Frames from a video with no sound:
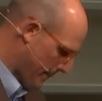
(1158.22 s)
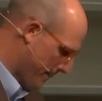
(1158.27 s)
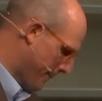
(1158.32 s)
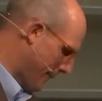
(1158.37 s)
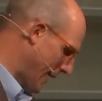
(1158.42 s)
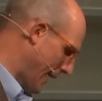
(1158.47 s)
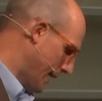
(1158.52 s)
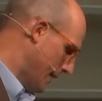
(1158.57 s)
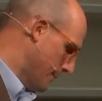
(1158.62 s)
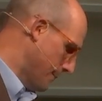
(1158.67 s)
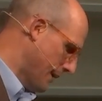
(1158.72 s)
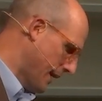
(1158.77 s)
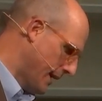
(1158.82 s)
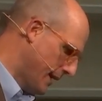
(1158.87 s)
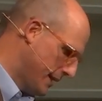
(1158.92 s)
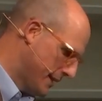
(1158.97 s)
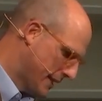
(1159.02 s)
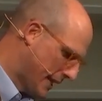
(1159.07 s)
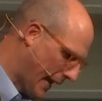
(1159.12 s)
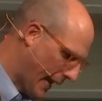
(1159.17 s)

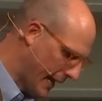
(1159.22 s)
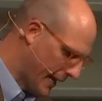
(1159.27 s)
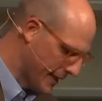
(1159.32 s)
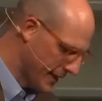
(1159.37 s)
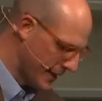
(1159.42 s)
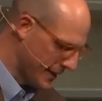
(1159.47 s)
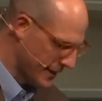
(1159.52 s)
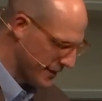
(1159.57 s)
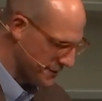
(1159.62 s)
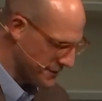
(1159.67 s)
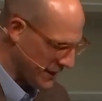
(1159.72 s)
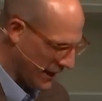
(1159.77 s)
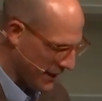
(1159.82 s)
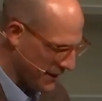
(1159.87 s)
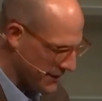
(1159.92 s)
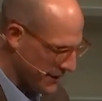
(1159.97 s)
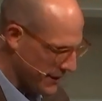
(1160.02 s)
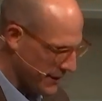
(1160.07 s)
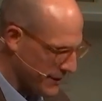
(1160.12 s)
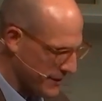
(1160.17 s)
man-made candy that's
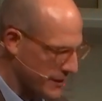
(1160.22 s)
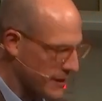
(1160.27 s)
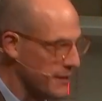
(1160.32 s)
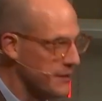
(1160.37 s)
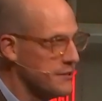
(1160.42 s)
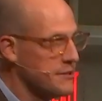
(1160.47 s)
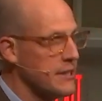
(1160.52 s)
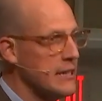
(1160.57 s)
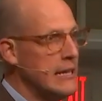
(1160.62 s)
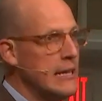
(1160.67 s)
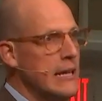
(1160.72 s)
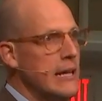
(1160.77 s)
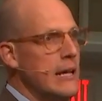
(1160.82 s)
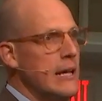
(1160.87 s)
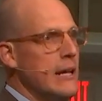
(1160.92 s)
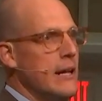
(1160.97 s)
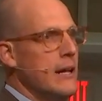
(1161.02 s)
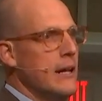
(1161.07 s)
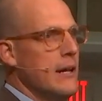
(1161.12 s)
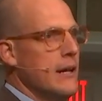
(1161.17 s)
out there because
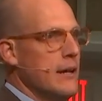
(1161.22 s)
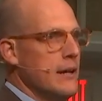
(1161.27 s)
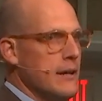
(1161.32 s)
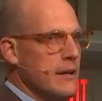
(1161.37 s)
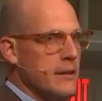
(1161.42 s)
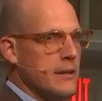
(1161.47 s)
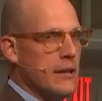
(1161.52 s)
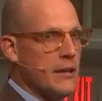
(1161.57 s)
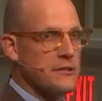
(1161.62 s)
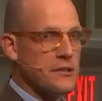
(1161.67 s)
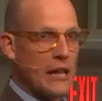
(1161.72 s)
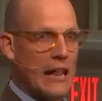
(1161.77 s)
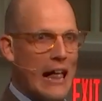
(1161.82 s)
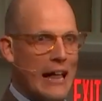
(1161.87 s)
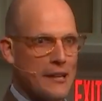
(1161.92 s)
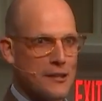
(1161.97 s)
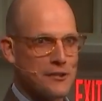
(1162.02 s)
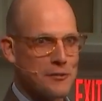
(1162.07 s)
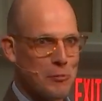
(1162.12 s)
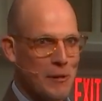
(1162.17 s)
there's a
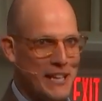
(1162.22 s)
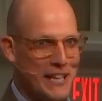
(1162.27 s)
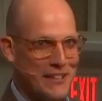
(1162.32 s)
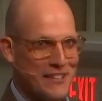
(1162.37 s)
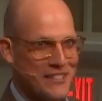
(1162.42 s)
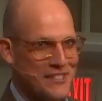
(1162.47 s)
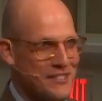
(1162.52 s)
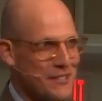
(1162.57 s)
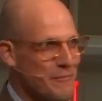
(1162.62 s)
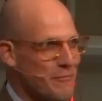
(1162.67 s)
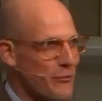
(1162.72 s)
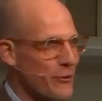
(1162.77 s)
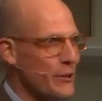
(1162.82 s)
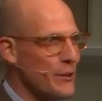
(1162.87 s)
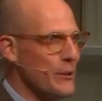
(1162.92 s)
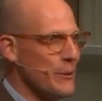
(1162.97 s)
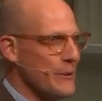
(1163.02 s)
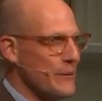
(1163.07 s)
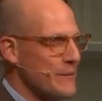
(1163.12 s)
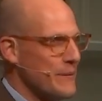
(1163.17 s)
lot of sweetness in
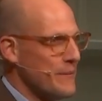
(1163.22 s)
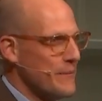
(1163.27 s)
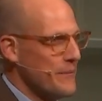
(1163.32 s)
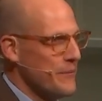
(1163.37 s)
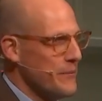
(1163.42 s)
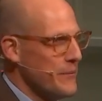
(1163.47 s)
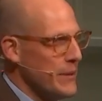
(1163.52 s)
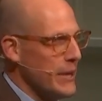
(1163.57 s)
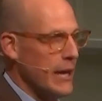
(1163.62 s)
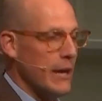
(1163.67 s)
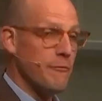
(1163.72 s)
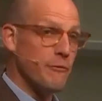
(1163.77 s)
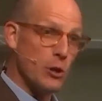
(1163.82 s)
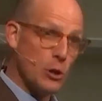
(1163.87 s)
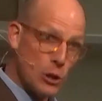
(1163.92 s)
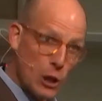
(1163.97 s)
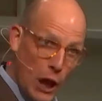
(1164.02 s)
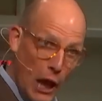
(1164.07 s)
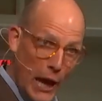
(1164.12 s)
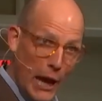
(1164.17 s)
fruit if
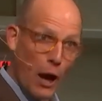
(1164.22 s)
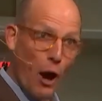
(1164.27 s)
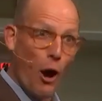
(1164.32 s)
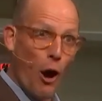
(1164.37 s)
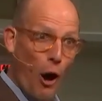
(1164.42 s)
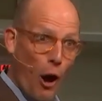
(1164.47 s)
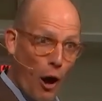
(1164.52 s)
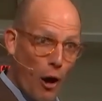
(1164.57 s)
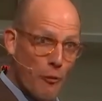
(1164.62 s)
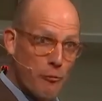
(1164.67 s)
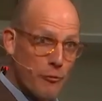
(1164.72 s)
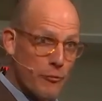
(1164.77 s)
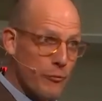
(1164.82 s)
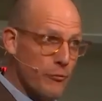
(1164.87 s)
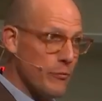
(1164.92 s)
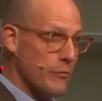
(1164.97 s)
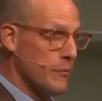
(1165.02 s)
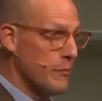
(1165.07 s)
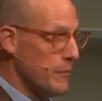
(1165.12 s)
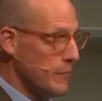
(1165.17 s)
you lay
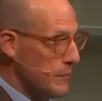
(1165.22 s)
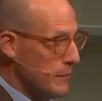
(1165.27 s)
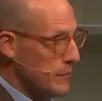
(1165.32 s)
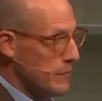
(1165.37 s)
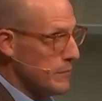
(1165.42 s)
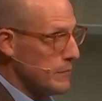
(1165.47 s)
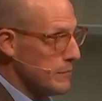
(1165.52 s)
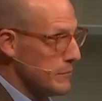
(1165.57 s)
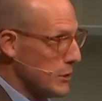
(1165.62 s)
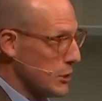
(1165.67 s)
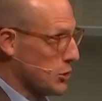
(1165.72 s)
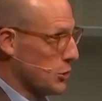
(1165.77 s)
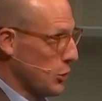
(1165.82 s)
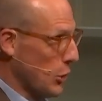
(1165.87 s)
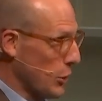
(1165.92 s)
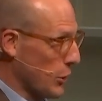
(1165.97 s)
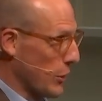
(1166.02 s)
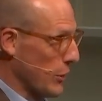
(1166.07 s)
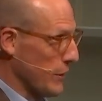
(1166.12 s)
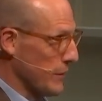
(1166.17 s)
off the
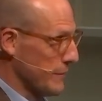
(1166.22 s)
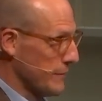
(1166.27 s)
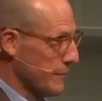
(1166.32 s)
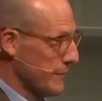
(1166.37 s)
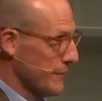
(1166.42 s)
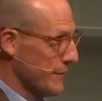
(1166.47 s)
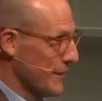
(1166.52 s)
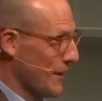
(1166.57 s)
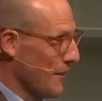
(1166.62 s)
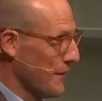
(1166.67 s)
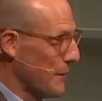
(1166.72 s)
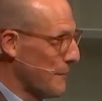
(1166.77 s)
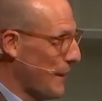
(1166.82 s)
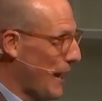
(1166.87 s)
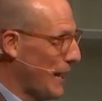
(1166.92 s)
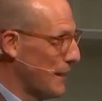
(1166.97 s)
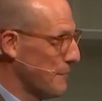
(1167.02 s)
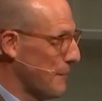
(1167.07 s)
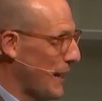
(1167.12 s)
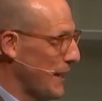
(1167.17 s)
sugar and all the
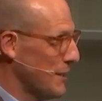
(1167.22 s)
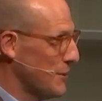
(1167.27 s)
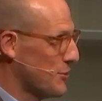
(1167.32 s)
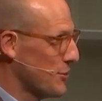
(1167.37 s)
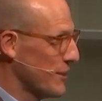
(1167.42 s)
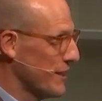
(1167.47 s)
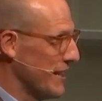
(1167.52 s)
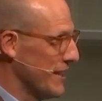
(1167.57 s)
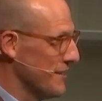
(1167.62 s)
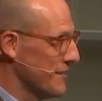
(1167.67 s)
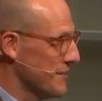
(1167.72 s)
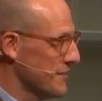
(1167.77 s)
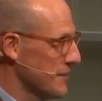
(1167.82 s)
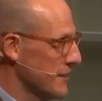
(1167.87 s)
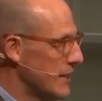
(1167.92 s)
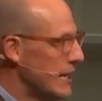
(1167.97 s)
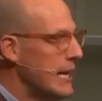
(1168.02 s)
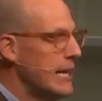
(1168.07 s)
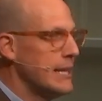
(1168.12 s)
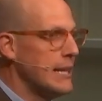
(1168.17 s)
man-made treats.
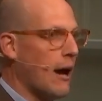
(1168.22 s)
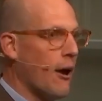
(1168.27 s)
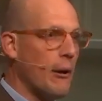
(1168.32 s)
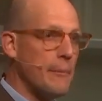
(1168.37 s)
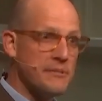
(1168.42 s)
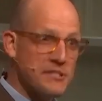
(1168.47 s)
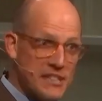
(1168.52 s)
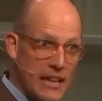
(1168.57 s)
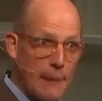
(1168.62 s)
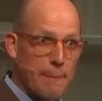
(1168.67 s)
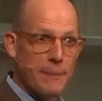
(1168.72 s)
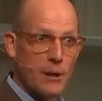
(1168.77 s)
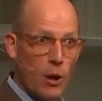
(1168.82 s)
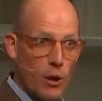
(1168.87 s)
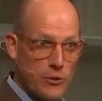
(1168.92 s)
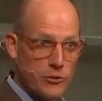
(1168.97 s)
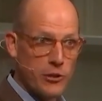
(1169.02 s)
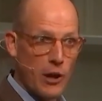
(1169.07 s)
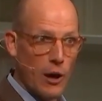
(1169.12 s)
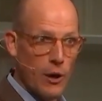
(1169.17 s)
Now I'm stepping
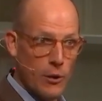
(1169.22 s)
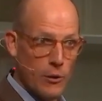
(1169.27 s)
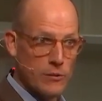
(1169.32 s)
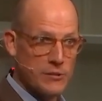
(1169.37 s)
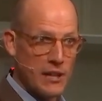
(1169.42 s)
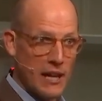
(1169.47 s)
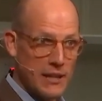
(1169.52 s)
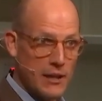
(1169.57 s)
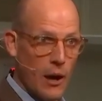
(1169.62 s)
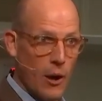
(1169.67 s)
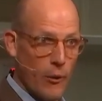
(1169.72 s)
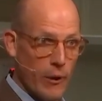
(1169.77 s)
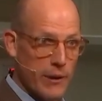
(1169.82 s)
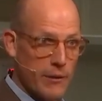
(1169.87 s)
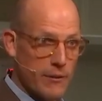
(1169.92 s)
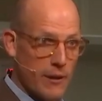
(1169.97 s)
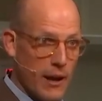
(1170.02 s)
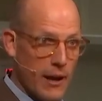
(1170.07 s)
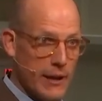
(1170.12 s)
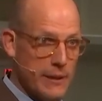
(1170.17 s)
on toes. I know it,
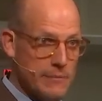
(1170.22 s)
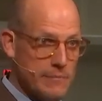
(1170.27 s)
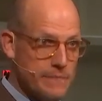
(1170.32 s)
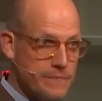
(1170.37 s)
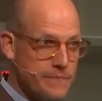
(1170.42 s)
right?